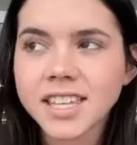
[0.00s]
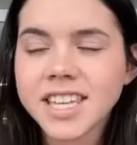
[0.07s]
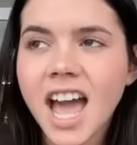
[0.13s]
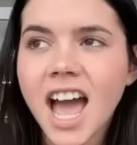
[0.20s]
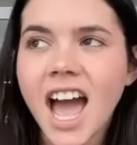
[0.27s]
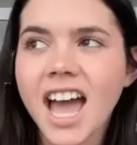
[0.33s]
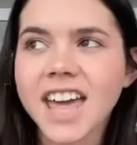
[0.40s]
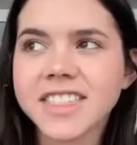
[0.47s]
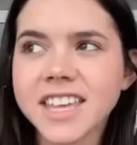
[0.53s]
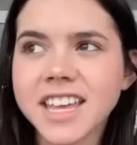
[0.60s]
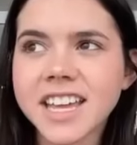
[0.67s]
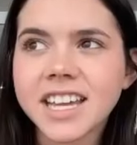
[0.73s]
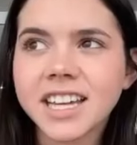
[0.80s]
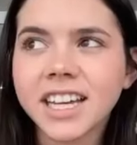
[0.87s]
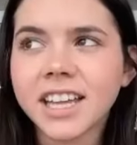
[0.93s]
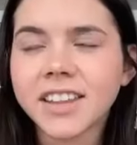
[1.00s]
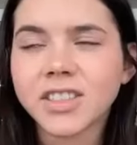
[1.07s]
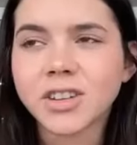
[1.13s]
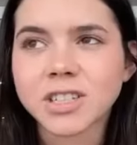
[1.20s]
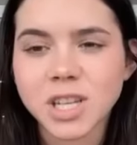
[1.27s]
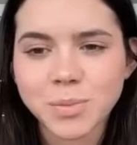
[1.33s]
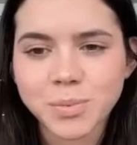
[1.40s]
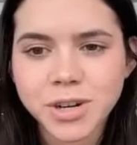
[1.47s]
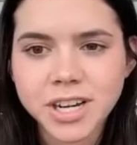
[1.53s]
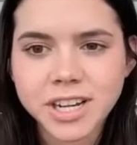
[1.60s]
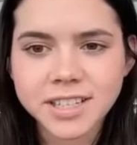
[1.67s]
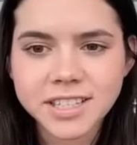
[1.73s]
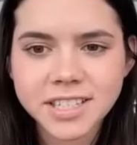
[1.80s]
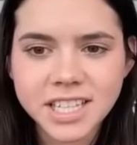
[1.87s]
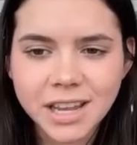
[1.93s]
Yeah, I think there's a
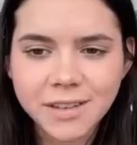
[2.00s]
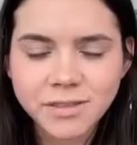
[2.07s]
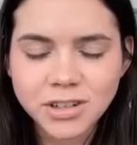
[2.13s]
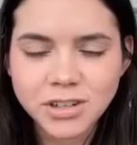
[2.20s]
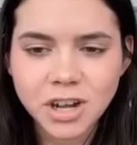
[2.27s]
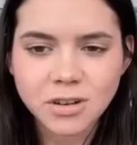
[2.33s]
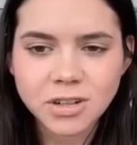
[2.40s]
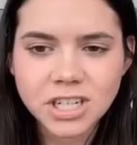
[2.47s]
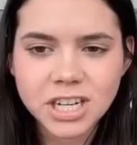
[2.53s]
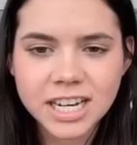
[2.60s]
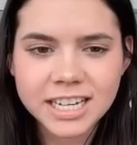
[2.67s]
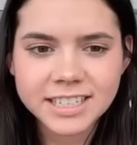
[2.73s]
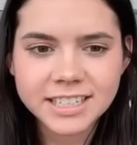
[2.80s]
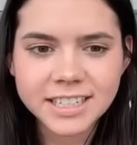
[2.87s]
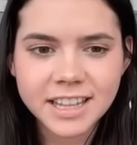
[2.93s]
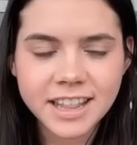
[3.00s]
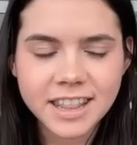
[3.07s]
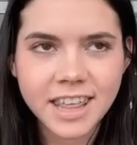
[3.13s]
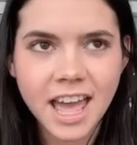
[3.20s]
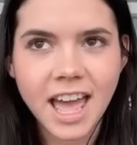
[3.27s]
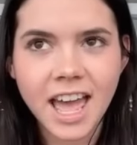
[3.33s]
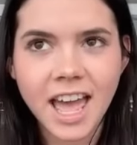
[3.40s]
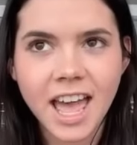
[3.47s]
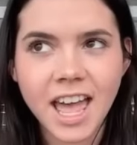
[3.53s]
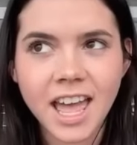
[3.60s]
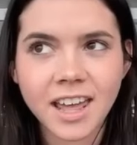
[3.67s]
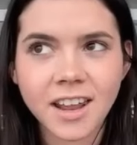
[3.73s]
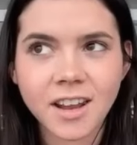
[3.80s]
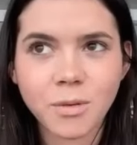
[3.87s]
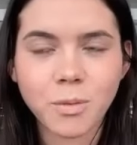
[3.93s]
preconceived notion that
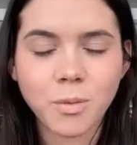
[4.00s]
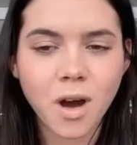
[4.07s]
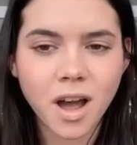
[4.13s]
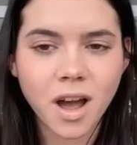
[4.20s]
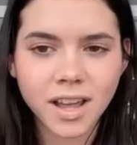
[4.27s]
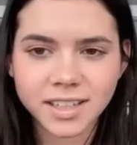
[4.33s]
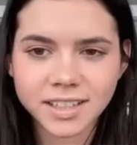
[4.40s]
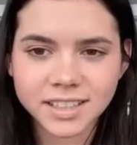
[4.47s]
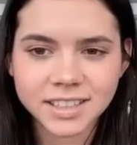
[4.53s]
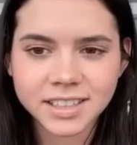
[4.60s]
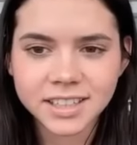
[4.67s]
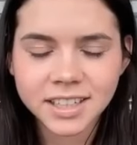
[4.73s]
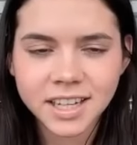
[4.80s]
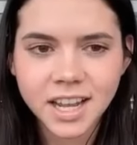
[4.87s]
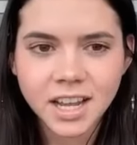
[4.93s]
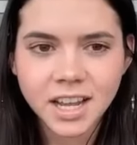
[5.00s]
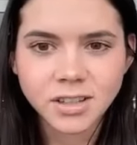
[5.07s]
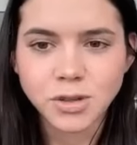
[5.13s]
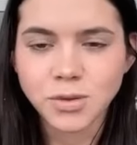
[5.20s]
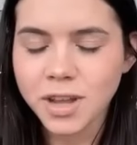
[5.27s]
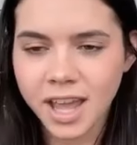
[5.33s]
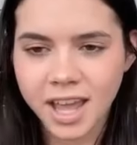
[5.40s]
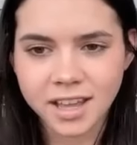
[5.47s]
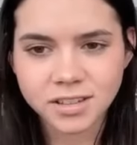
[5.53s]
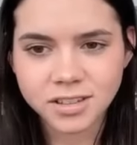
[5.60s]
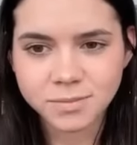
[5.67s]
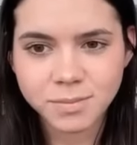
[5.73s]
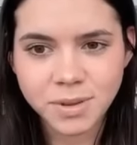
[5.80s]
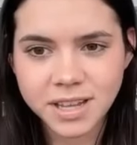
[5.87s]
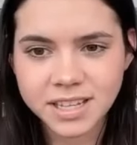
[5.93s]
one, you
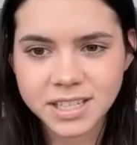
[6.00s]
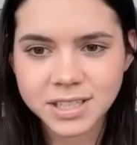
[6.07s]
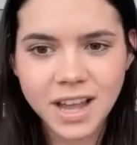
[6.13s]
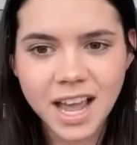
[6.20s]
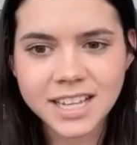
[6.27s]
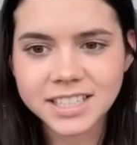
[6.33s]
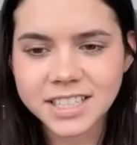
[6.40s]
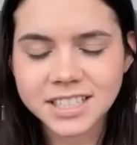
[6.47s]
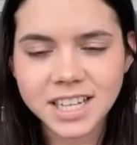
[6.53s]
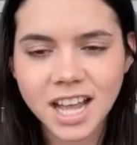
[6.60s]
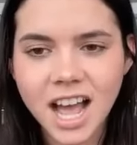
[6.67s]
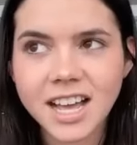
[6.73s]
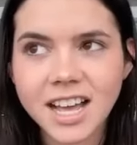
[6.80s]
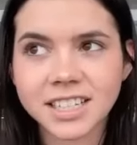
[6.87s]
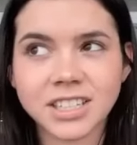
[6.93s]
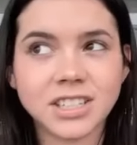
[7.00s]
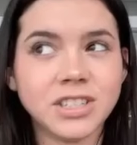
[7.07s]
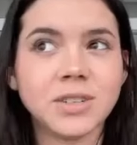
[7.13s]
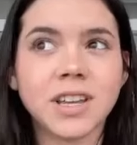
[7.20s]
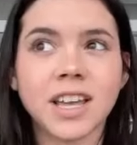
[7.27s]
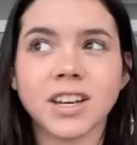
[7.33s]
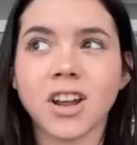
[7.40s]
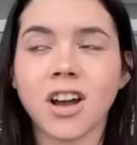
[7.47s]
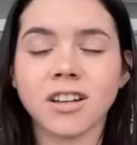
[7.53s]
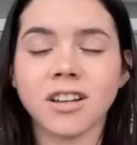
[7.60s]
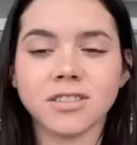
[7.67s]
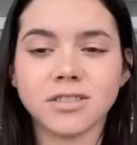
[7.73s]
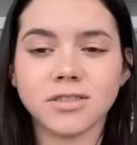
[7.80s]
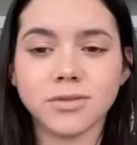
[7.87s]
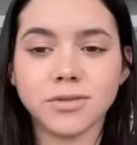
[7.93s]
can't be as fast as guys and you cannot
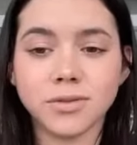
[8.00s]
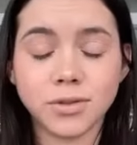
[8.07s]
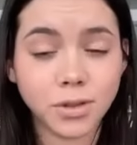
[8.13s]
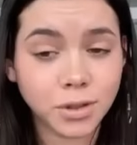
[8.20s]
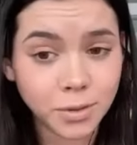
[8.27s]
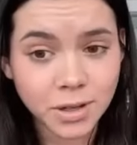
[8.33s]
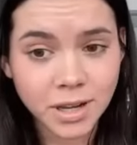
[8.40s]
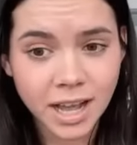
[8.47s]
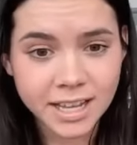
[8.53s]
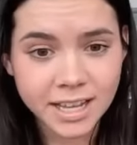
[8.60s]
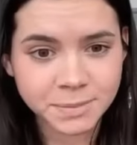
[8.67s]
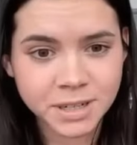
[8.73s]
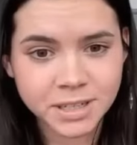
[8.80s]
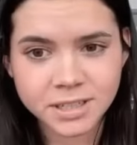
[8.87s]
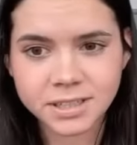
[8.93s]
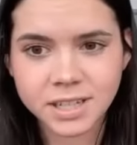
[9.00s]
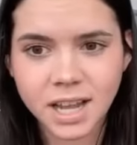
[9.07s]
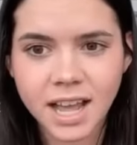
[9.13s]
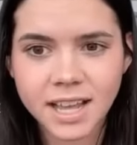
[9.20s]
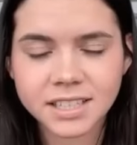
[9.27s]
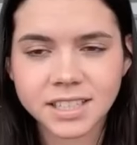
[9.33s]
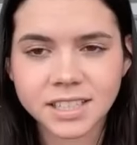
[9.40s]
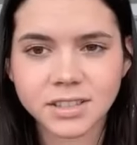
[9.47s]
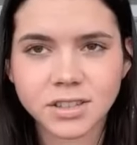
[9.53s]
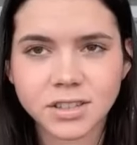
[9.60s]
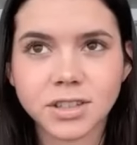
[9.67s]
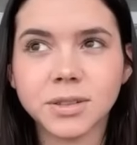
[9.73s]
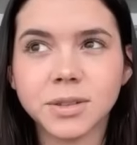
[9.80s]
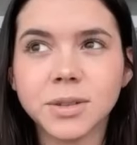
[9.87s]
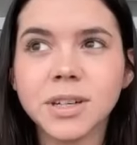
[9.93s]
do as much as guys can
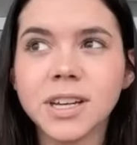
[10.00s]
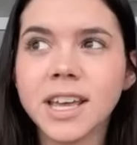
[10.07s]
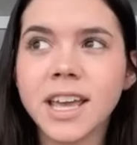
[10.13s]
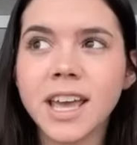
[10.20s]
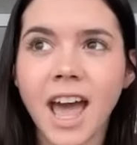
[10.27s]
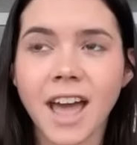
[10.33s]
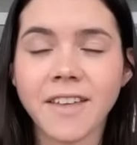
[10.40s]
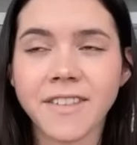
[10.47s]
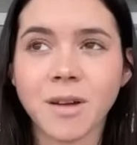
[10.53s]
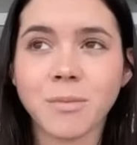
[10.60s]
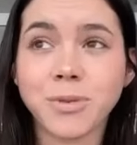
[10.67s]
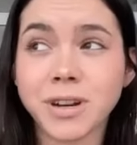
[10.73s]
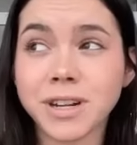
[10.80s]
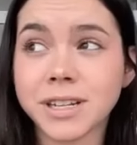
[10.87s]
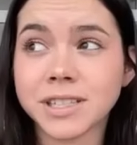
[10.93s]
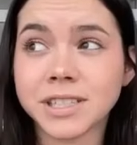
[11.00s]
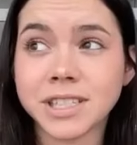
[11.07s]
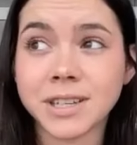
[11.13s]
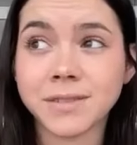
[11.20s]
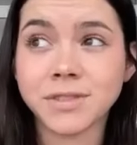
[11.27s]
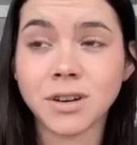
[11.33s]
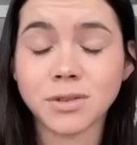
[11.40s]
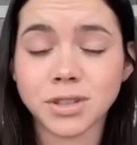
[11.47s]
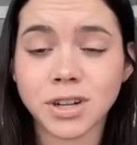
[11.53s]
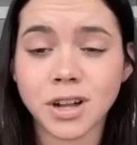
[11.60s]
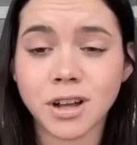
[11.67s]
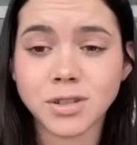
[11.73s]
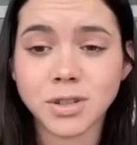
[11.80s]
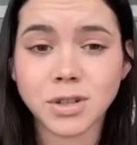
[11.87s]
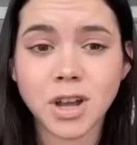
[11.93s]
do. And that preconceived notion
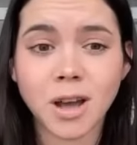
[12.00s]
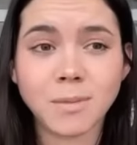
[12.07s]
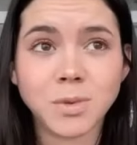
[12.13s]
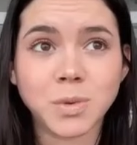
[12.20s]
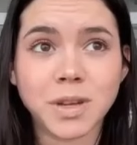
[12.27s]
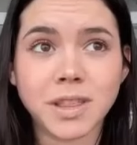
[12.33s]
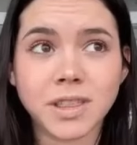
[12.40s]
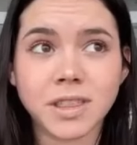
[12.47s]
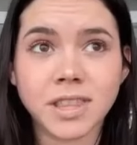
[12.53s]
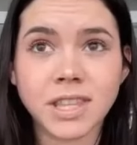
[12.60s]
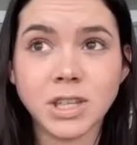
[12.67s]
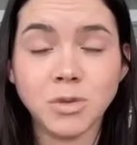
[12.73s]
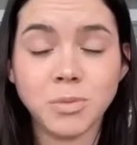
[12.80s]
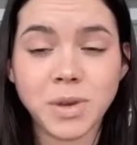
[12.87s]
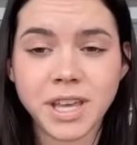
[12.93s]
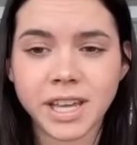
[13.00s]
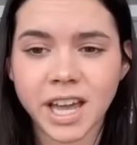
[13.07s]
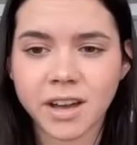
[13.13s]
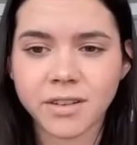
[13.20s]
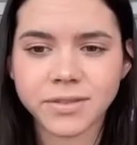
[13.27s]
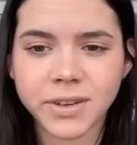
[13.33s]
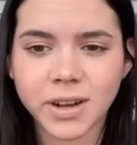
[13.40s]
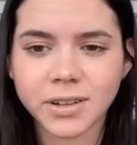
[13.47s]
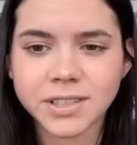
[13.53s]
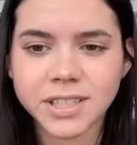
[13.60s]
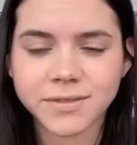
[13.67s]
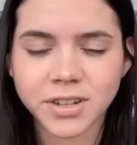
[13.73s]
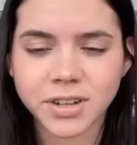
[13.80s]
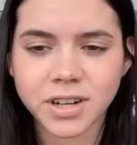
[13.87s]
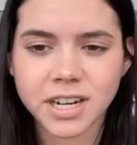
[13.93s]
also comes with you being at fault
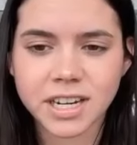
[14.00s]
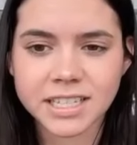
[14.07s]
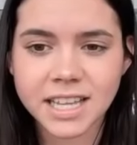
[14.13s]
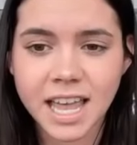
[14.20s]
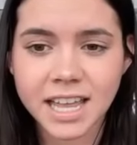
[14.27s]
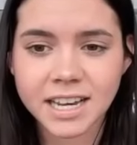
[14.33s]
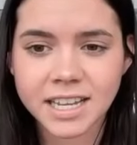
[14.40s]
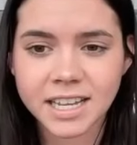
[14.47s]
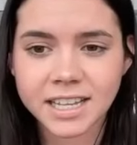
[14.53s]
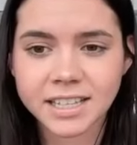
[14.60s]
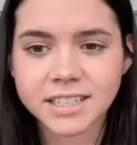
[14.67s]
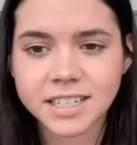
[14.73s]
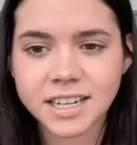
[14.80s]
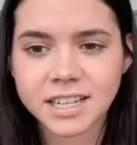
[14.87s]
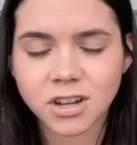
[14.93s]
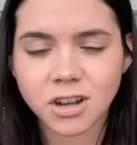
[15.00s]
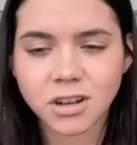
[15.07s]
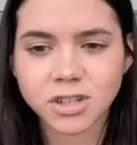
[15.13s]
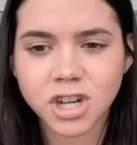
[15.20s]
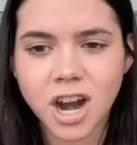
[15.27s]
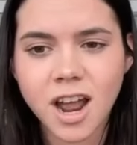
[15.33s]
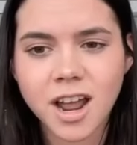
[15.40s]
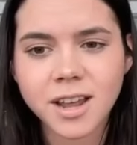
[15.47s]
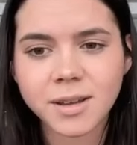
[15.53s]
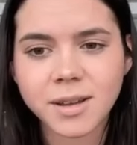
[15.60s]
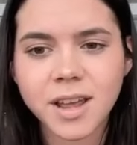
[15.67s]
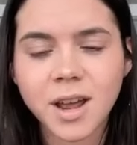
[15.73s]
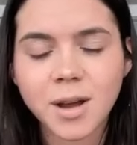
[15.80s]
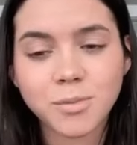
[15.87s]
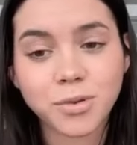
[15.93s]
if there is any incidents on track
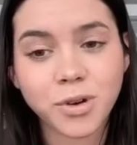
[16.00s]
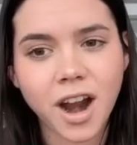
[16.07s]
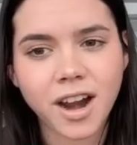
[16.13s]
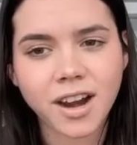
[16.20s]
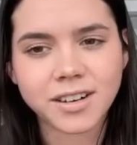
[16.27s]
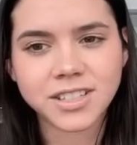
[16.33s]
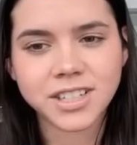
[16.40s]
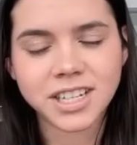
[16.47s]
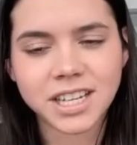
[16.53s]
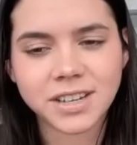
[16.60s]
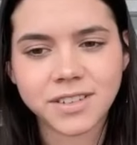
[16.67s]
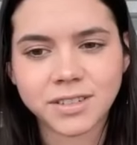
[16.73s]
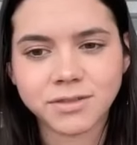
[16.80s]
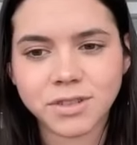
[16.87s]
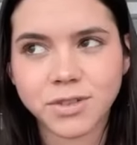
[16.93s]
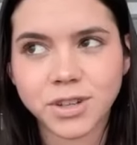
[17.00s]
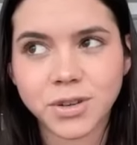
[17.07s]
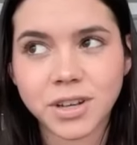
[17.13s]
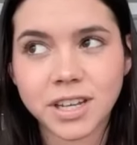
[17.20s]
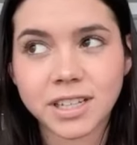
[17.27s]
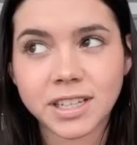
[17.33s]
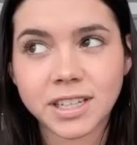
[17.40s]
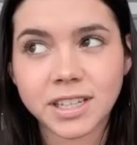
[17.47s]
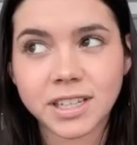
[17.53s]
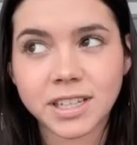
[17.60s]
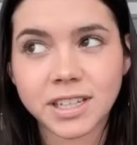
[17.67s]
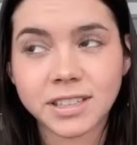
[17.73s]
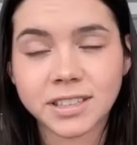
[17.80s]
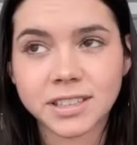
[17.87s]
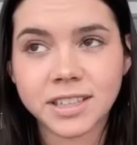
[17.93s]
prior to even reviewing
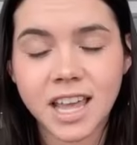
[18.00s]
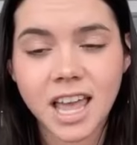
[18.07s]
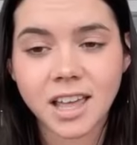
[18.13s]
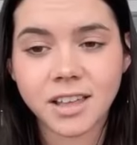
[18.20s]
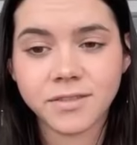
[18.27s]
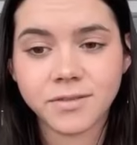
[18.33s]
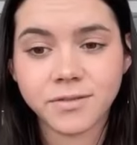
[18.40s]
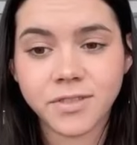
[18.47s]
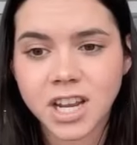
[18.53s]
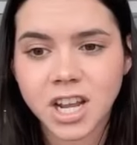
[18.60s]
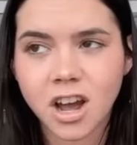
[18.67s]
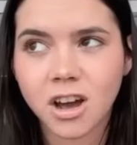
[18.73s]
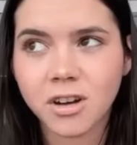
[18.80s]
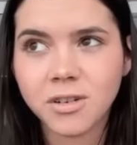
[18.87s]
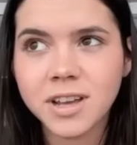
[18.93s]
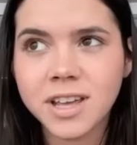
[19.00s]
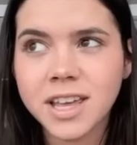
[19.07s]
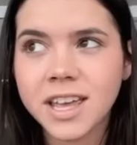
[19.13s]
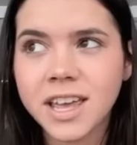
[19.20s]
video.